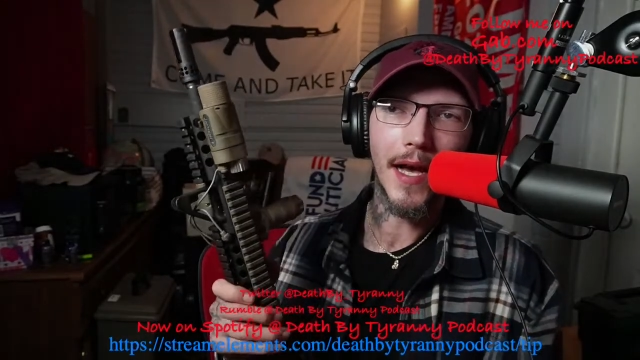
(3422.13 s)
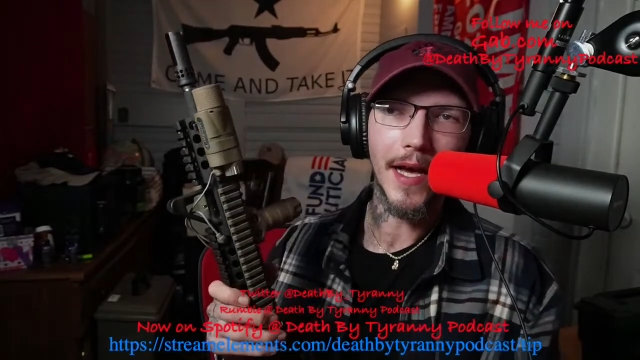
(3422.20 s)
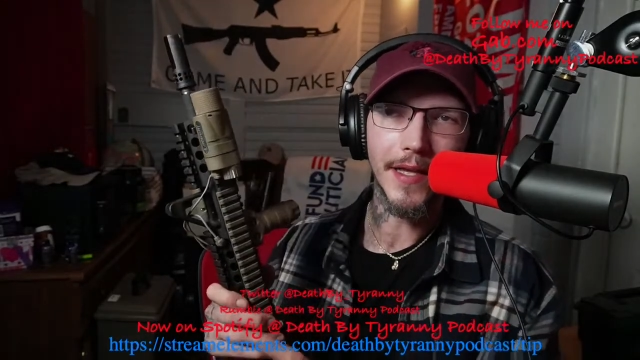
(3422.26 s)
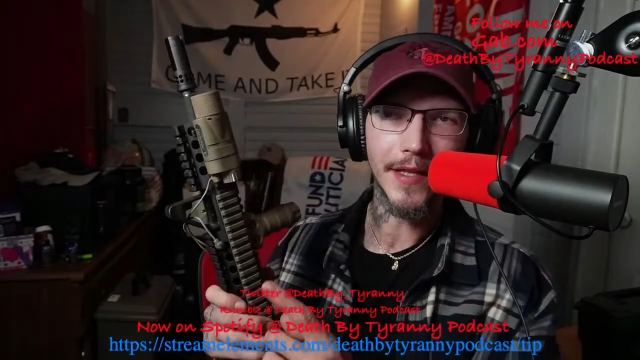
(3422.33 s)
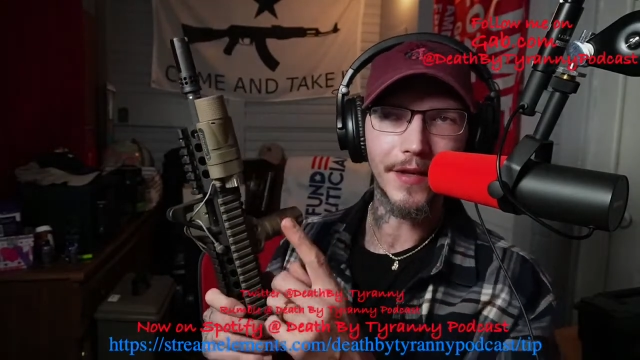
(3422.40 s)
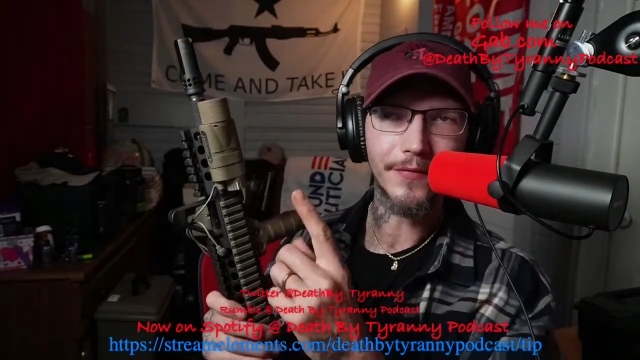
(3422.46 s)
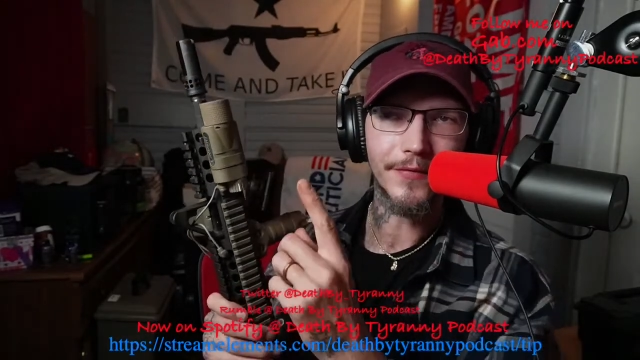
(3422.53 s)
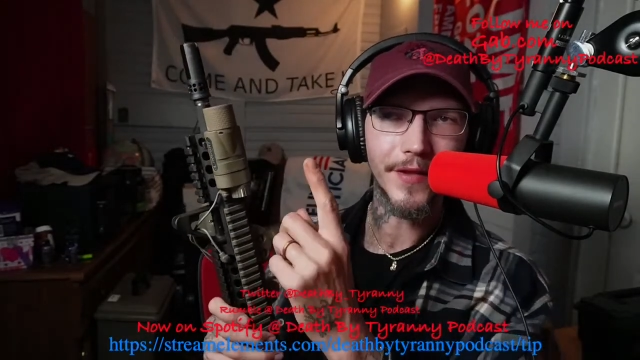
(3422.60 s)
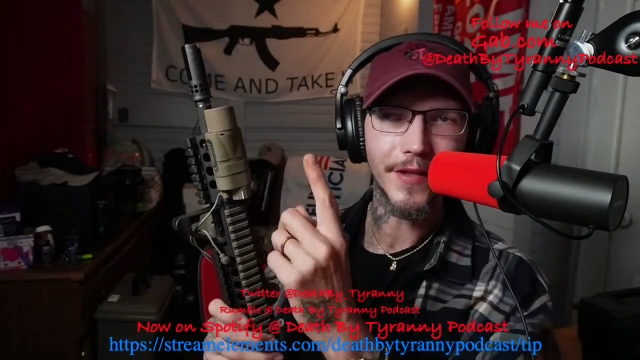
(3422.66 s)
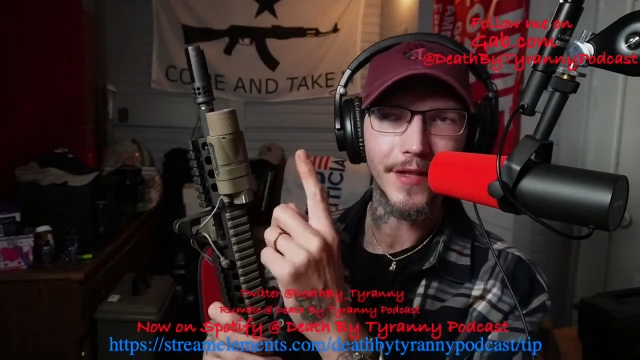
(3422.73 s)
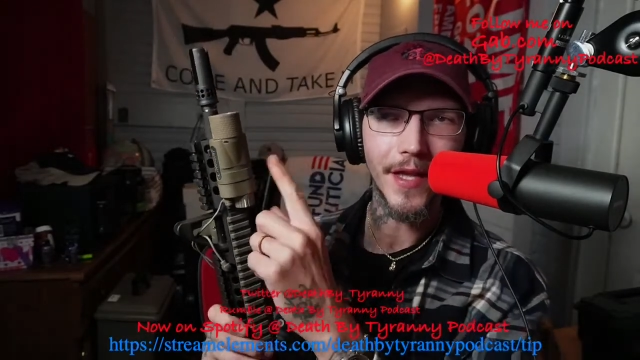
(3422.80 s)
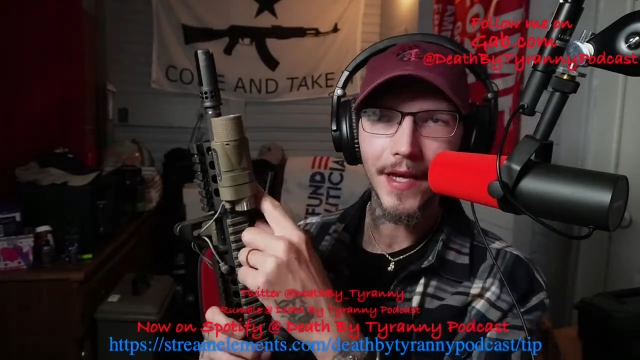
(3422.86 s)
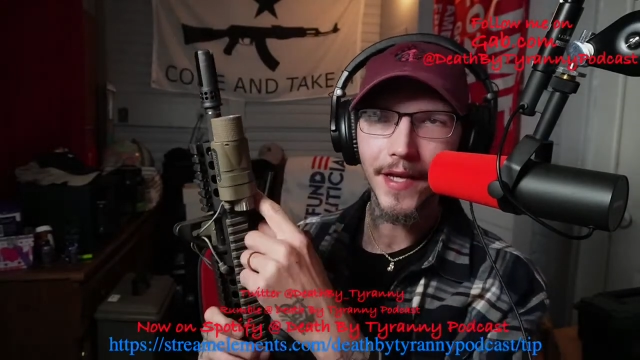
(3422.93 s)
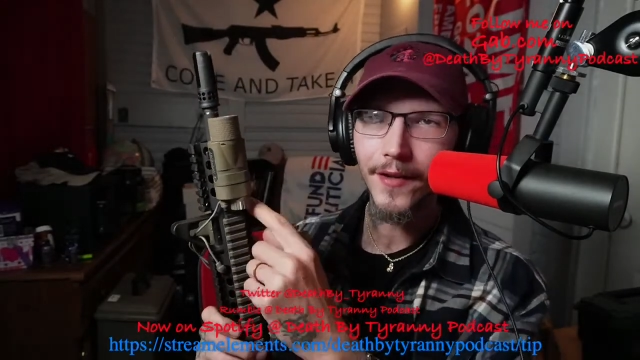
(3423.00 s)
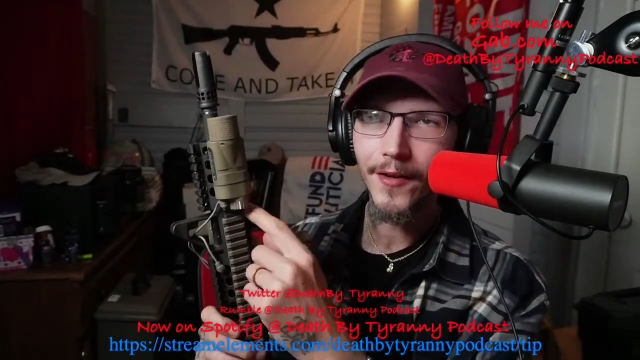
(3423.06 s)
I left the
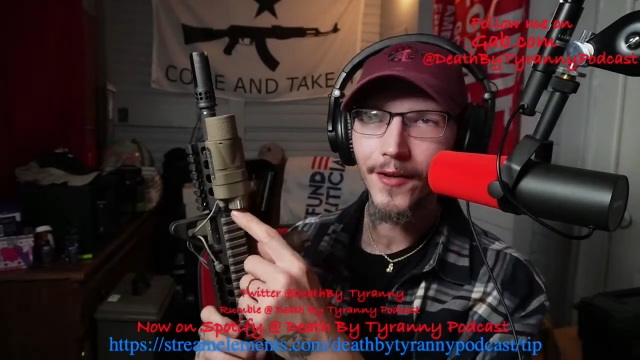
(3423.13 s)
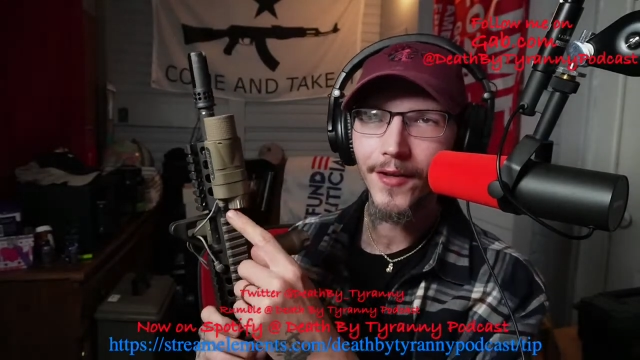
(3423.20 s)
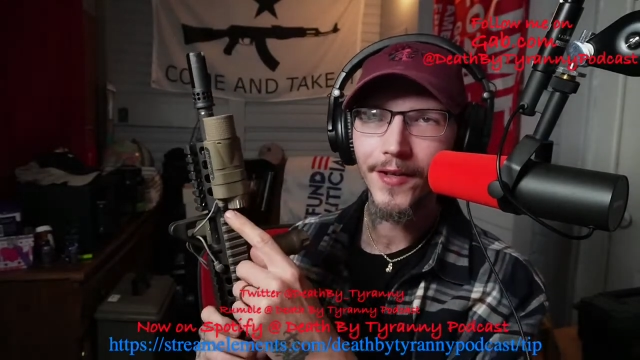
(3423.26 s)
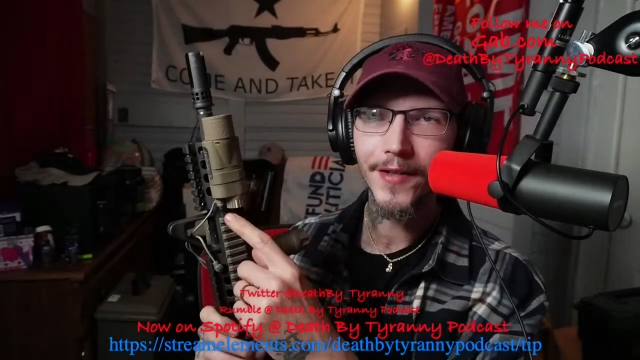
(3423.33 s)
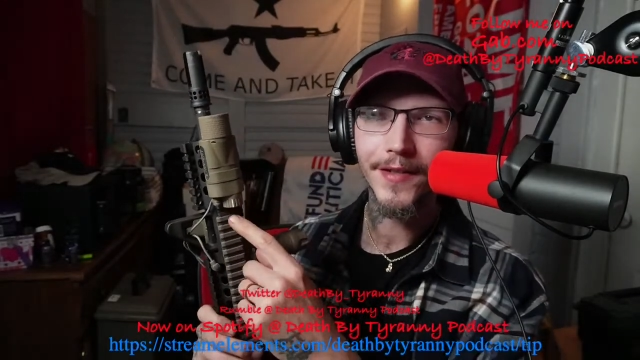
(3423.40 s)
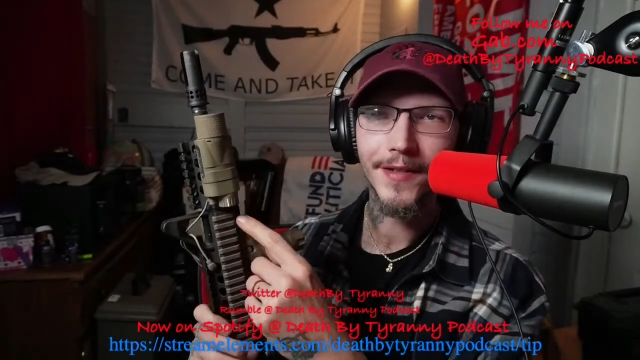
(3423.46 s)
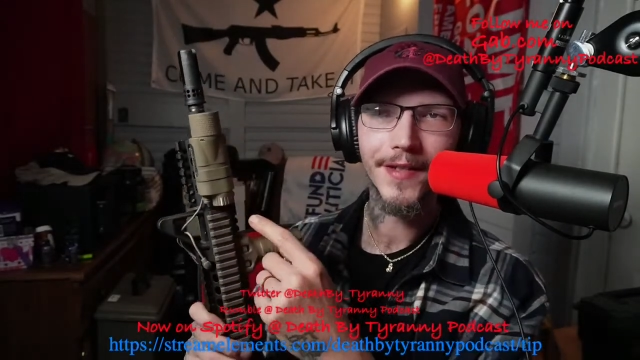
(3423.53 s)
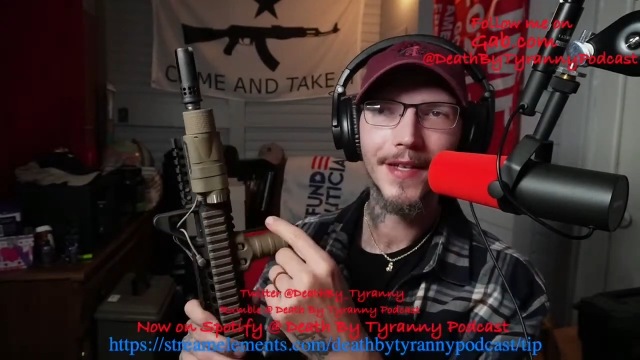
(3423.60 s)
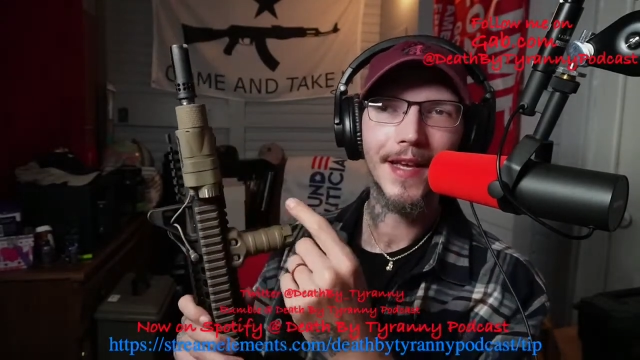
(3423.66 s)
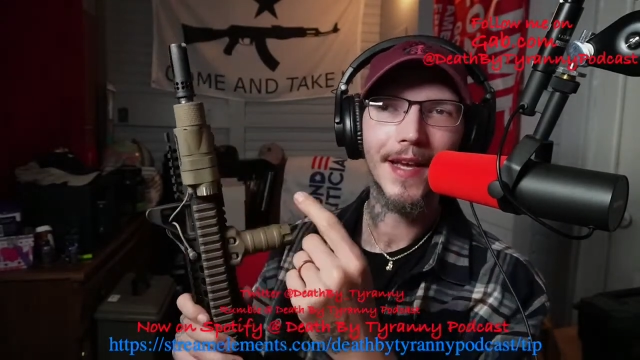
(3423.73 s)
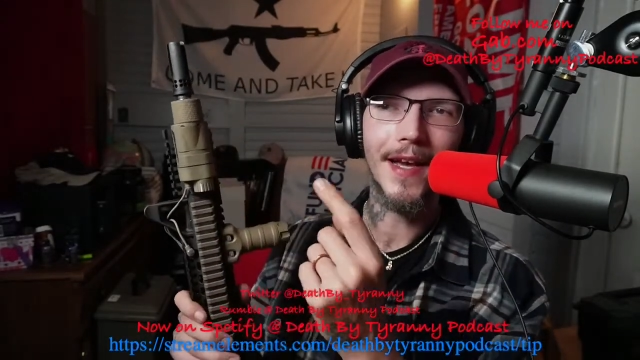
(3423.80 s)
light on,